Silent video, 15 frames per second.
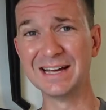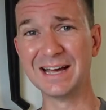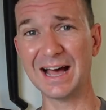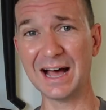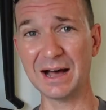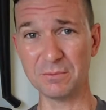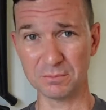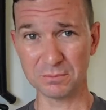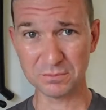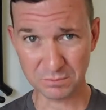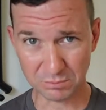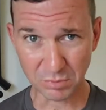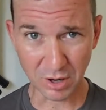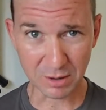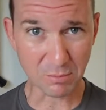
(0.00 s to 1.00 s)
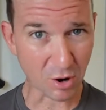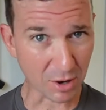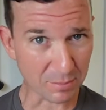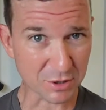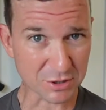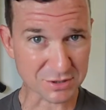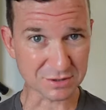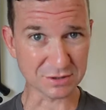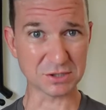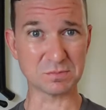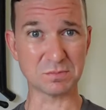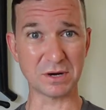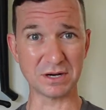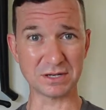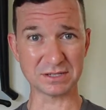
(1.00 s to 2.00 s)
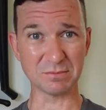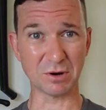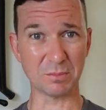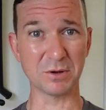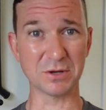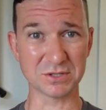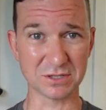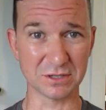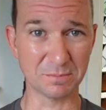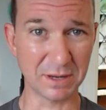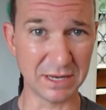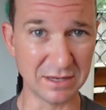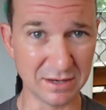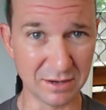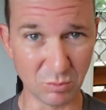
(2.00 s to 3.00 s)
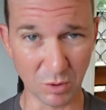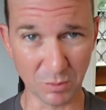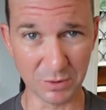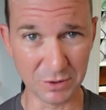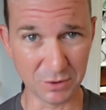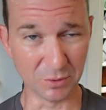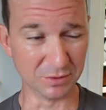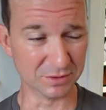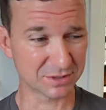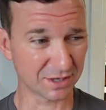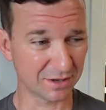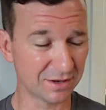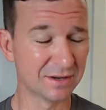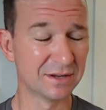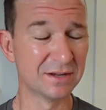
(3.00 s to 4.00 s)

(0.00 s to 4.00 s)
by my personal experience and my personal opinion and what we're doing. So